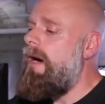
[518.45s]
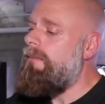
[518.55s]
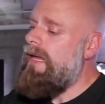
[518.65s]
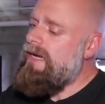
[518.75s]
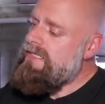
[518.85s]

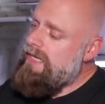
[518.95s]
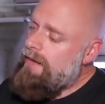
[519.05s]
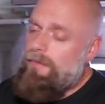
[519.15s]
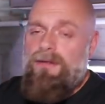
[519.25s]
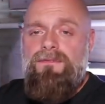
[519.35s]
Like I said,
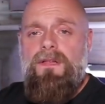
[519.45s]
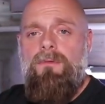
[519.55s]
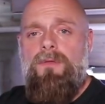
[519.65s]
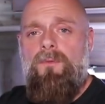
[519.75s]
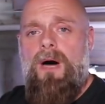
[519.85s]
I'm gonna fill
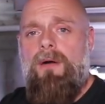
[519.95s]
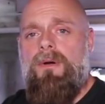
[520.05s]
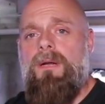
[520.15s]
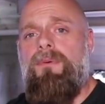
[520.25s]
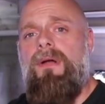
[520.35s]
it with water. We're
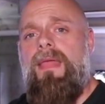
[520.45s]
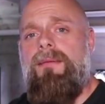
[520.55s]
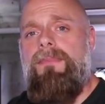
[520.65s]
gonna put it on the